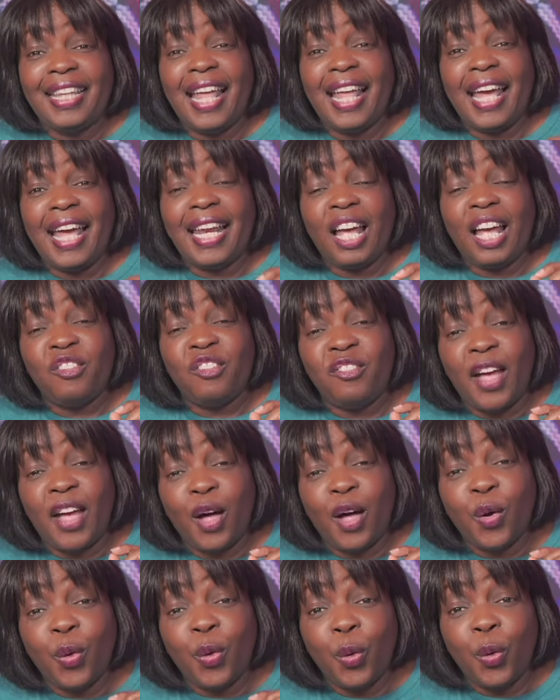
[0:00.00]
Then I
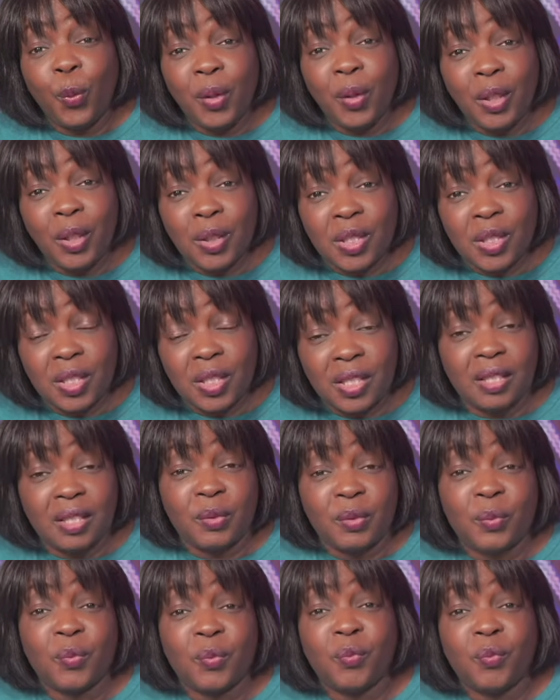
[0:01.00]
found quilts
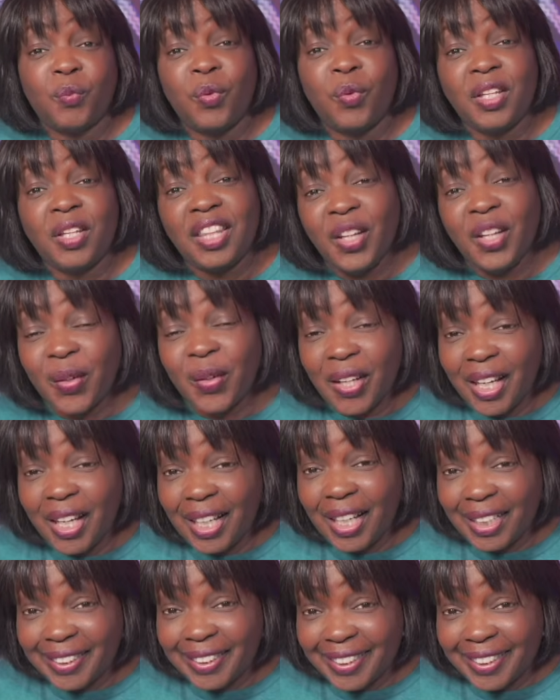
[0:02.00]
with their
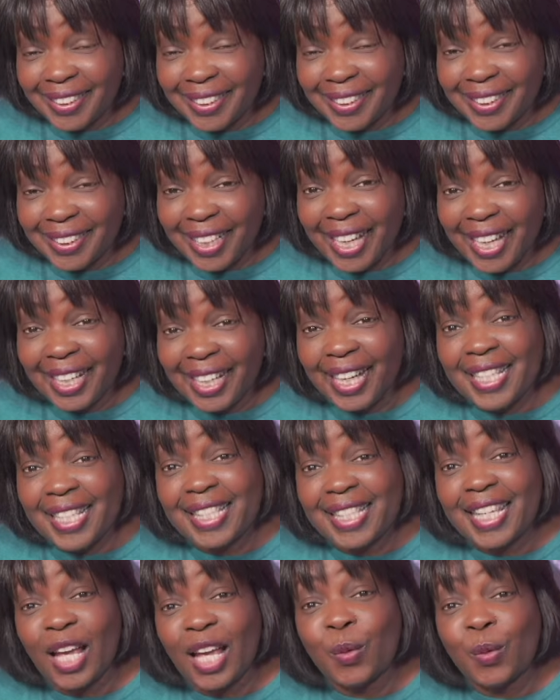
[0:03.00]
colors and I
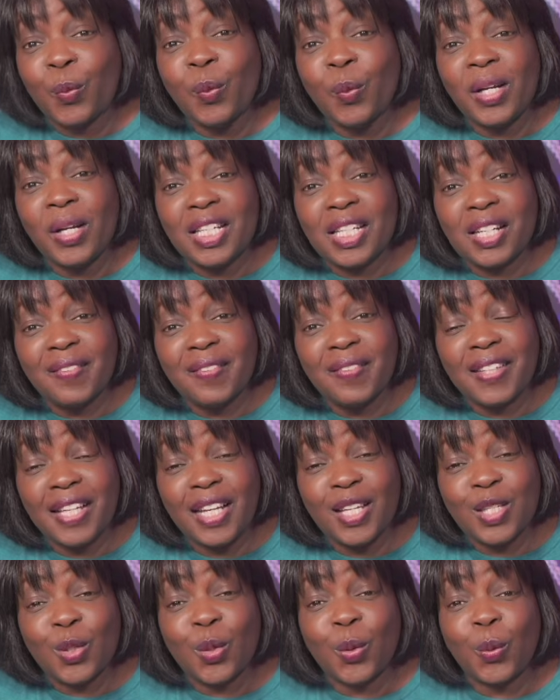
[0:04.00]
said, which of
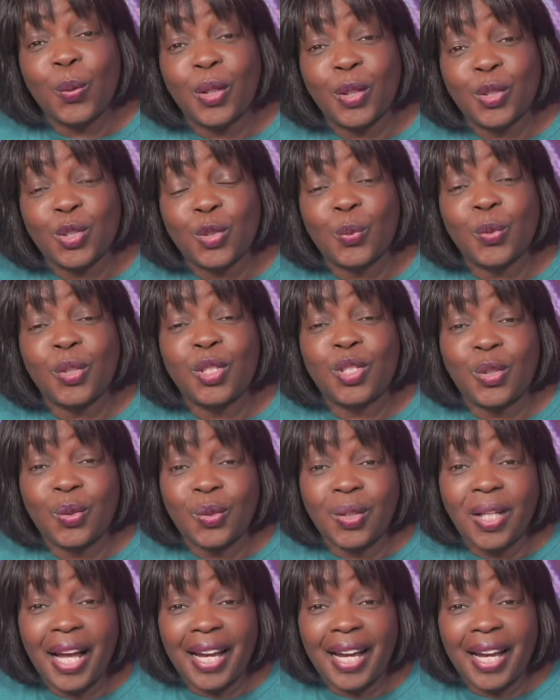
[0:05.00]
these quilts would you